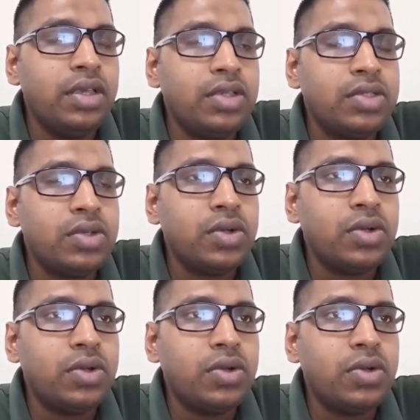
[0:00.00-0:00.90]

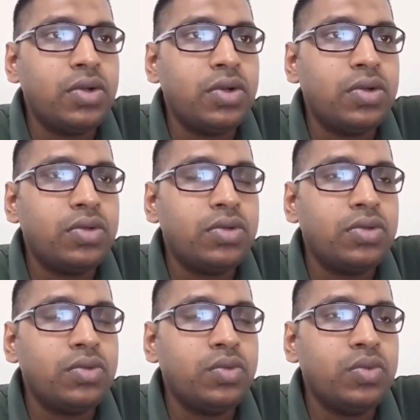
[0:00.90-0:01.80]
So
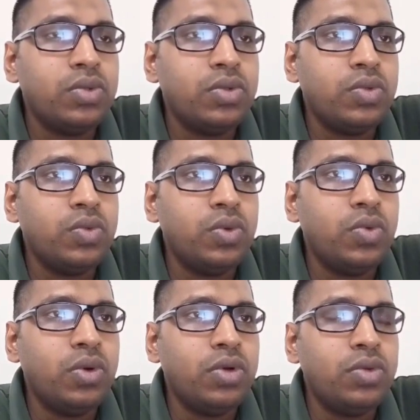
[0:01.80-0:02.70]

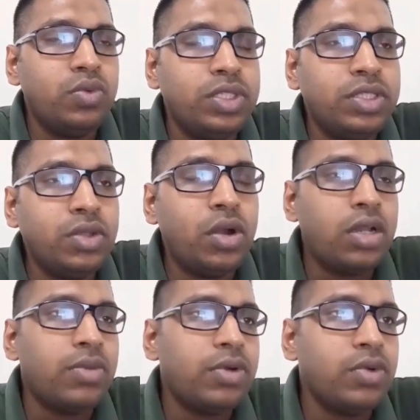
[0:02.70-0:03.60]
we thought
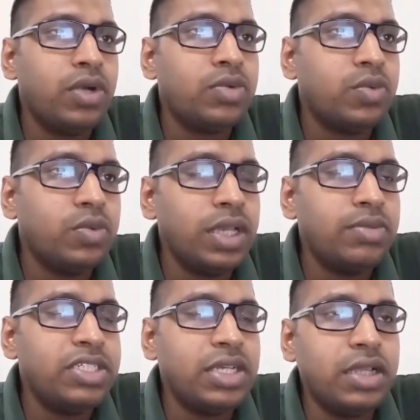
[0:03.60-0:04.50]
about what can be
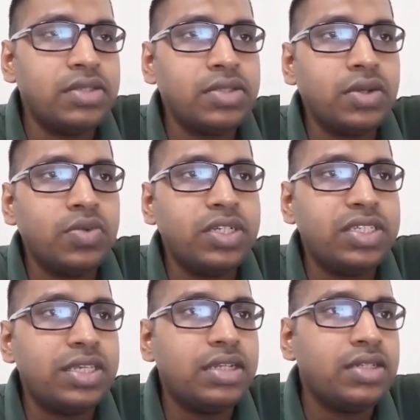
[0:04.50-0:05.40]
done. So we
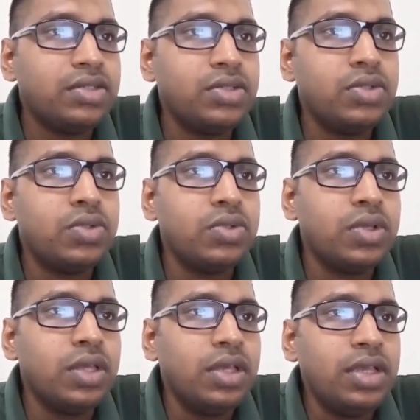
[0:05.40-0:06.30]
decided to
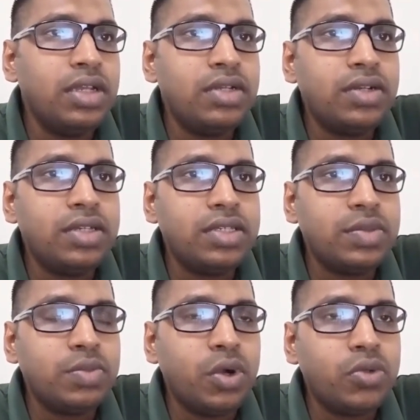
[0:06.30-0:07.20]
increase
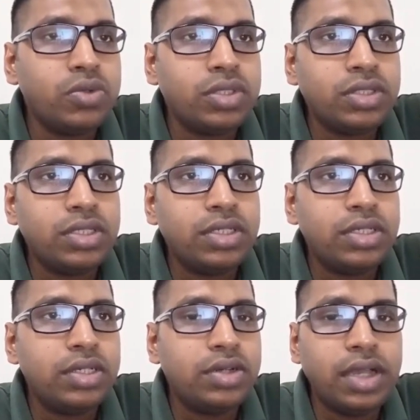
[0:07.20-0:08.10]
both the
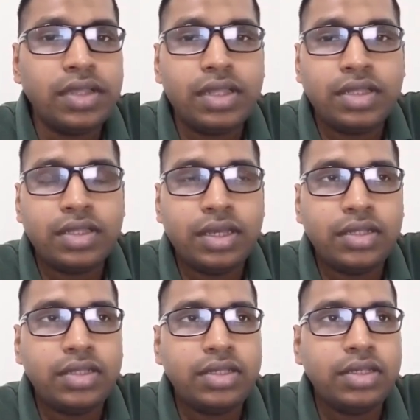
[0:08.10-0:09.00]
run length and
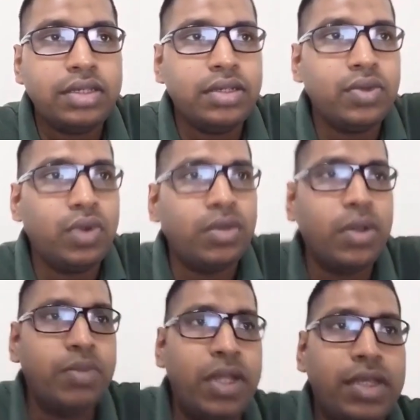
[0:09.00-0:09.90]
the
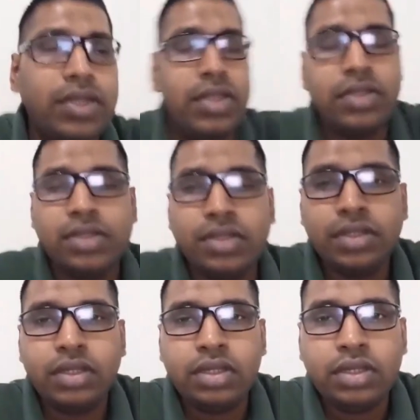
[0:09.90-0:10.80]
warm-up length
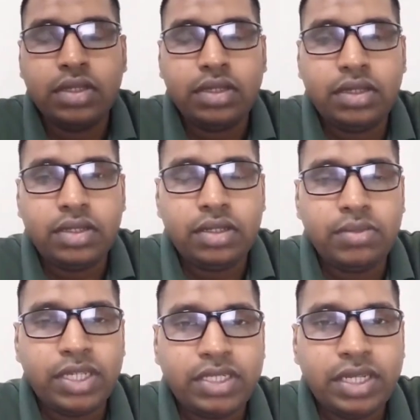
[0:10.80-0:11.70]
by
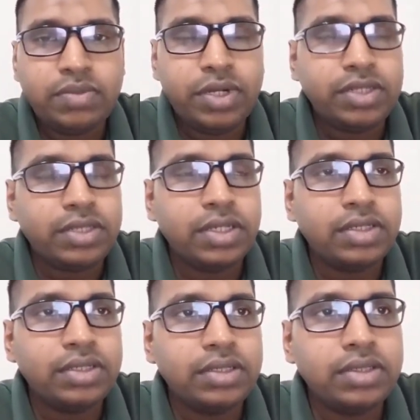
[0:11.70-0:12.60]
10%.